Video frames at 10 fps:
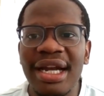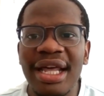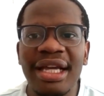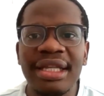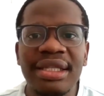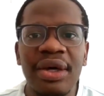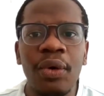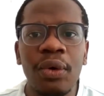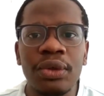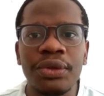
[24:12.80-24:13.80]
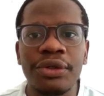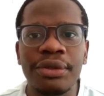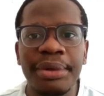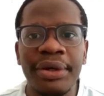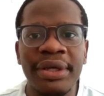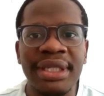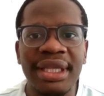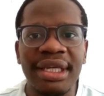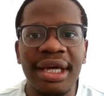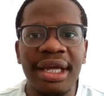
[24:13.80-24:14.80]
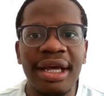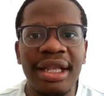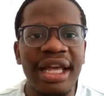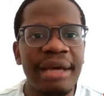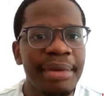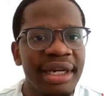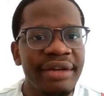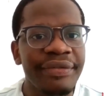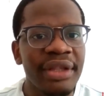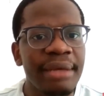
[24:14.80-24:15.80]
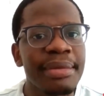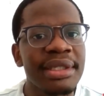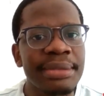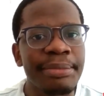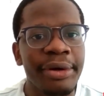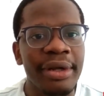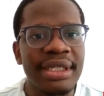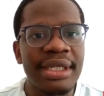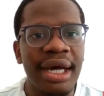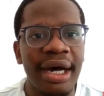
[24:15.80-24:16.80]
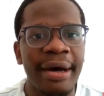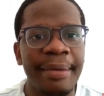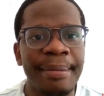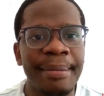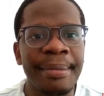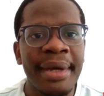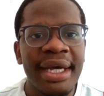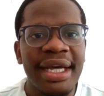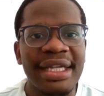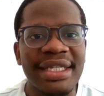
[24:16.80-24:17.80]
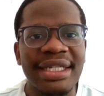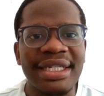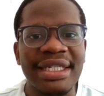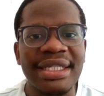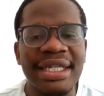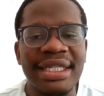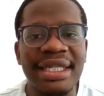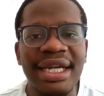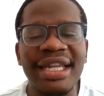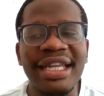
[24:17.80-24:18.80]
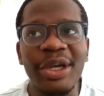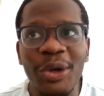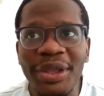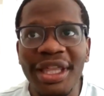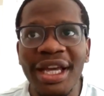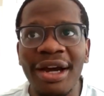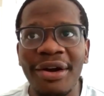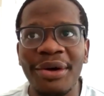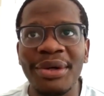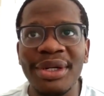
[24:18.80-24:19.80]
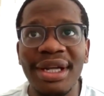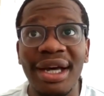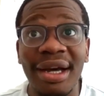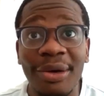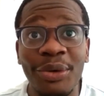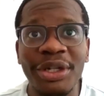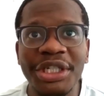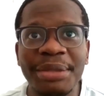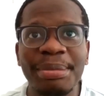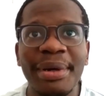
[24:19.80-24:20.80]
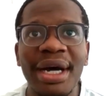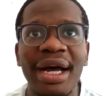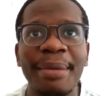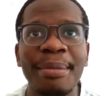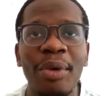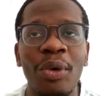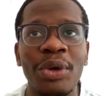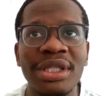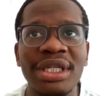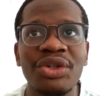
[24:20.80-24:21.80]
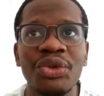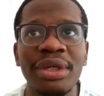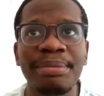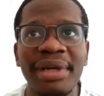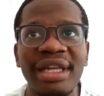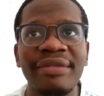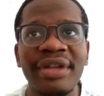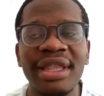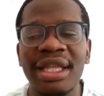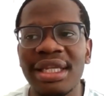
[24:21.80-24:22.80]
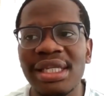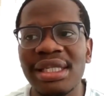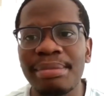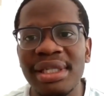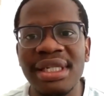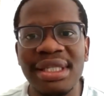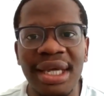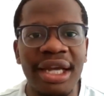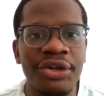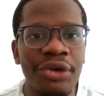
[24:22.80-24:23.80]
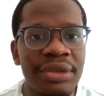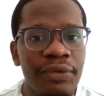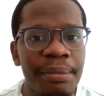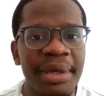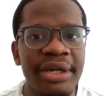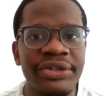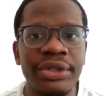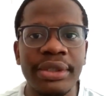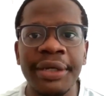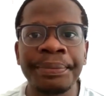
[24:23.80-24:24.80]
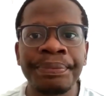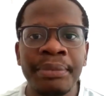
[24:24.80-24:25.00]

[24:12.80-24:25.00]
I think it's the core to entrepreneurs, I think, and their belief in their business models. Is it an ego thing around ownership? Or is it truly believing that this is a business that can transform industry